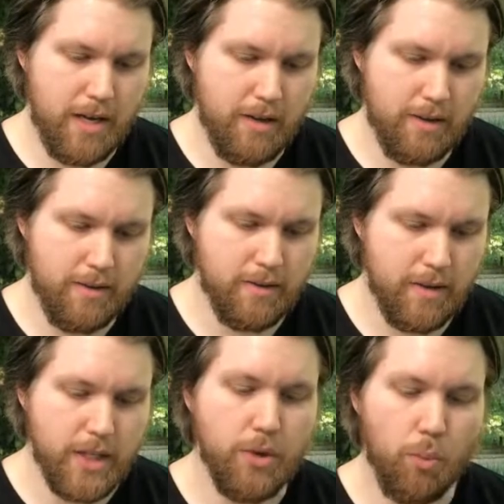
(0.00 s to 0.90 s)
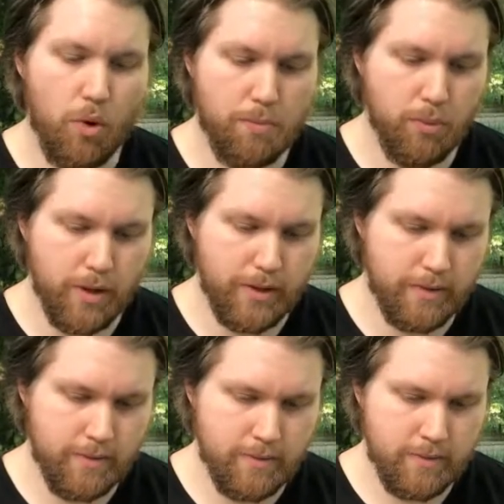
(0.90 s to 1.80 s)
me into warpwood
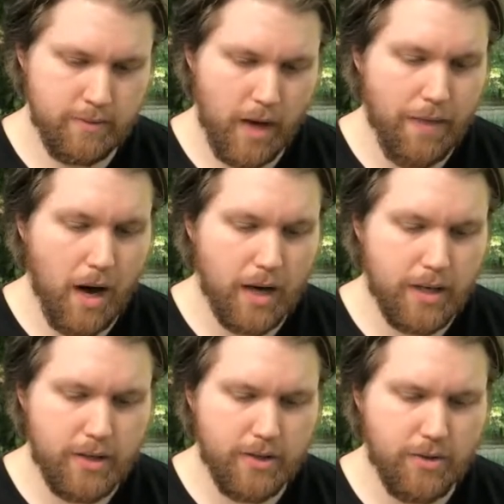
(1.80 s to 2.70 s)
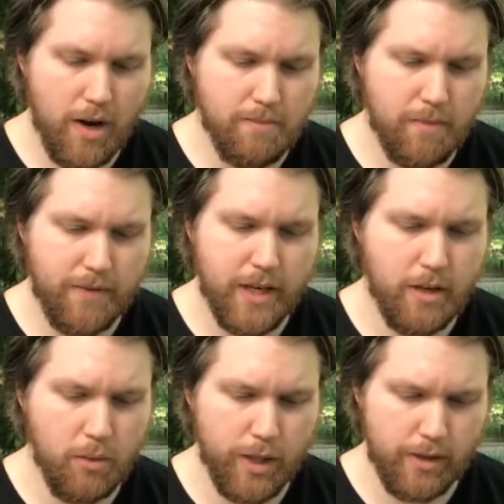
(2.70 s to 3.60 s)
and the honey strum of a
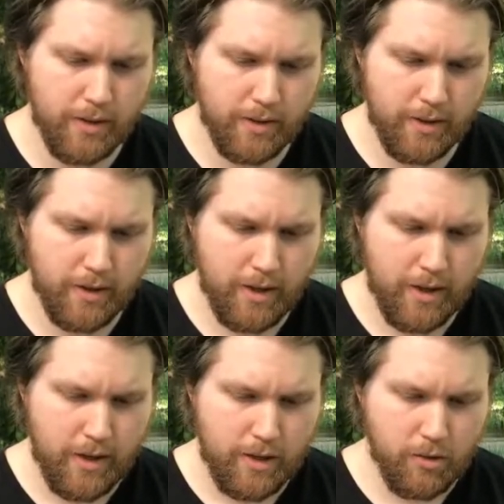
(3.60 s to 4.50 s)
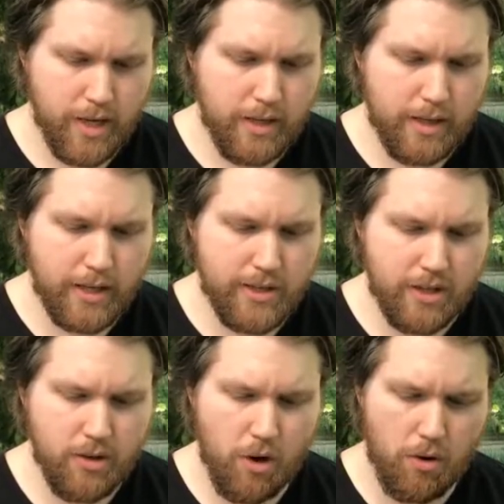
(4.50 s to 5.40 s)
hill wind, green
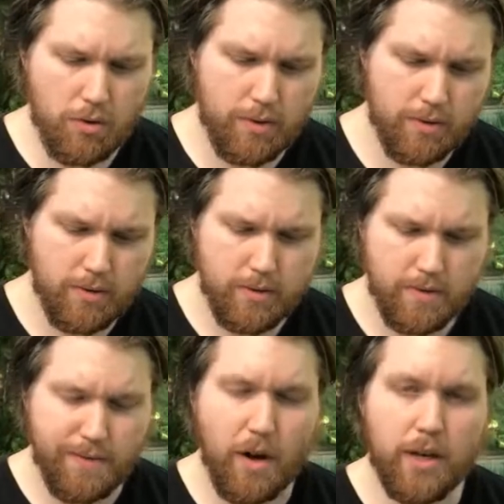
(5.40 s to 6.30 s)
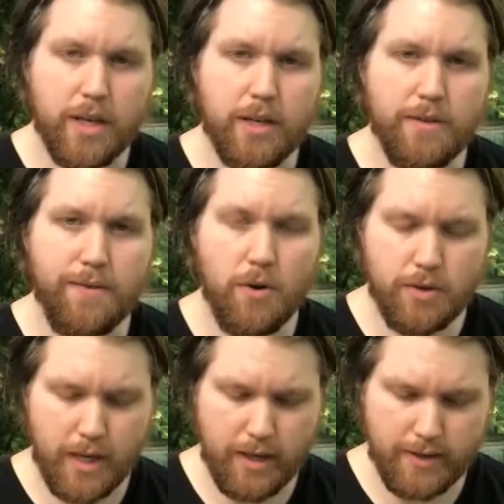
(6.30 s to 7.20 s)
kissing gold falling in a
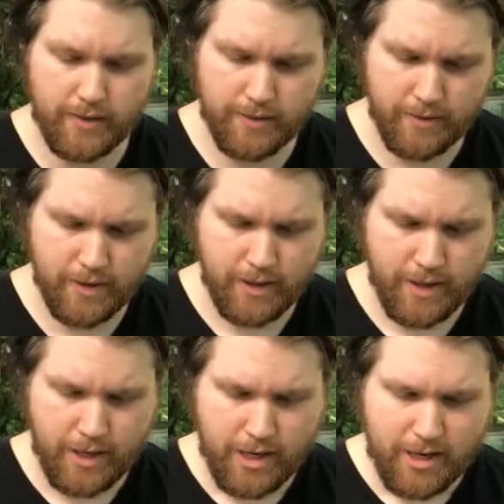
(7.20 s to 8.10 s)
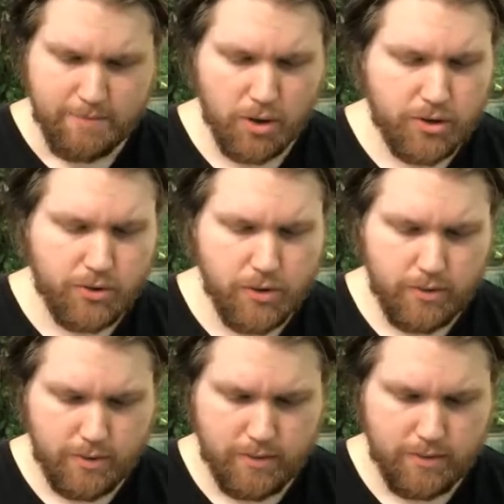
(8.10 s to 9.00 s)
folk dance. Birchroot,
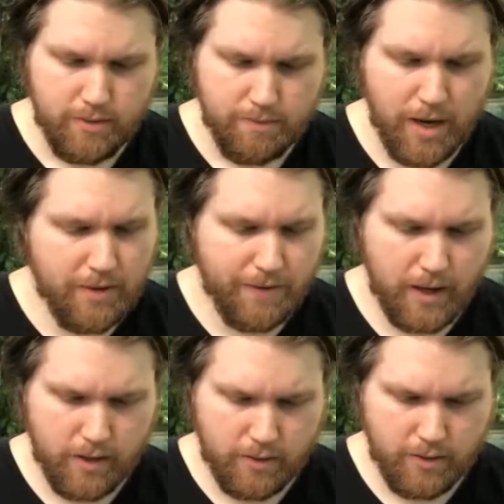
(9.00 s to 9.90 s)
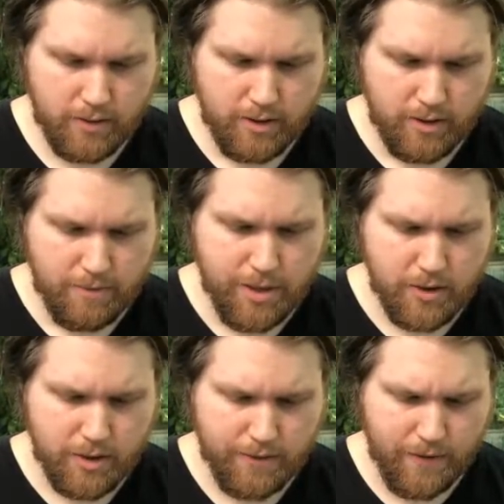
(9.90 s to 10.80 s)
bedfellow,
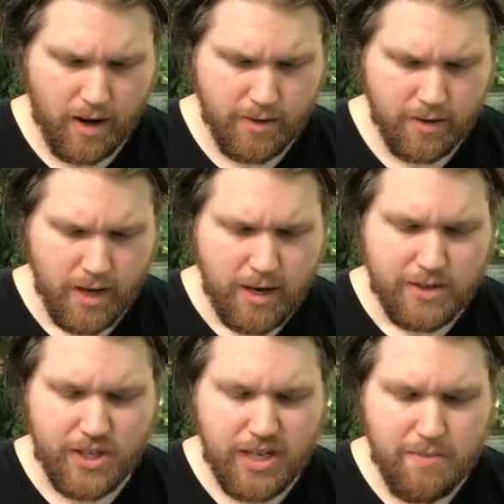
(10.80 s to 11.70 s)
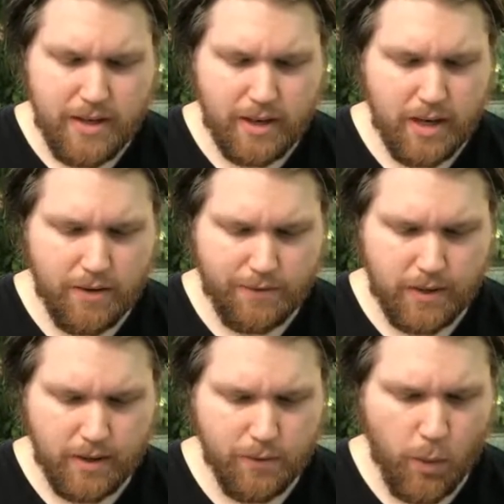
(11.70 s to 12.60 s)
bearded father, sing me the
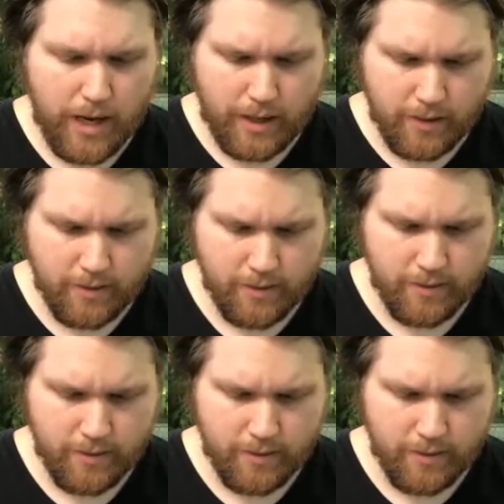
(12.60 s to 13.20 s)
gift of waiting.